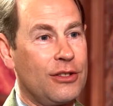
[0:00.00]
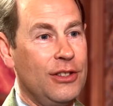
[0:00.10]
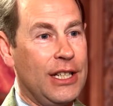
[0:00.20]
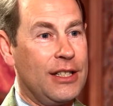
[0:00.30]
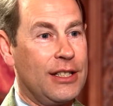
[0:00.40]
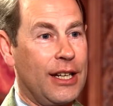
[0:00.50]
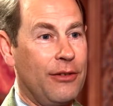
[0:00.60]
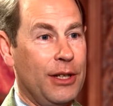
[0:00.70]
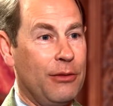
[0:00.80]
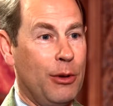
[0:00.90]
the
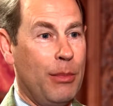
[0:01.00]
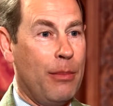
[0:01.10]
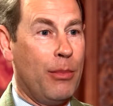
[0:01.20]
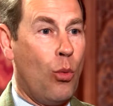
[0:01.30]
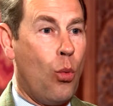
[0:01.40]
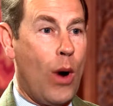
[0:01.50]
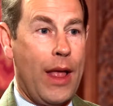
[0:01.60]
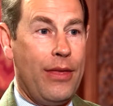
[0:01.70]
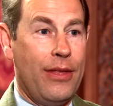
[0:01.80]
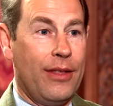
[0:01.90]
company's assets were
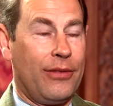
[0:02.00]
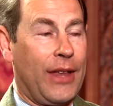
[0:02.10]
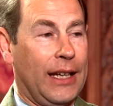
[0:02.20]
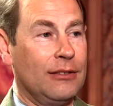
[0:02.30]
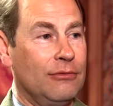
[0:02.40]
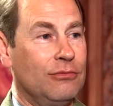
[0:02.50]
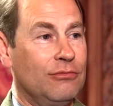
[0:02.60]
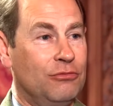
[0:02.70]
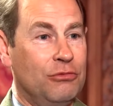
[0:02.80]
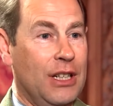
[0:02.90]
only worth about forty
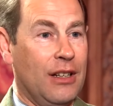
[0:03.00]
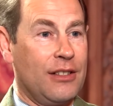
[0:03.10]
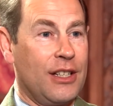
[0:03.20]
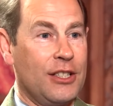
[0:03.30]
pounds.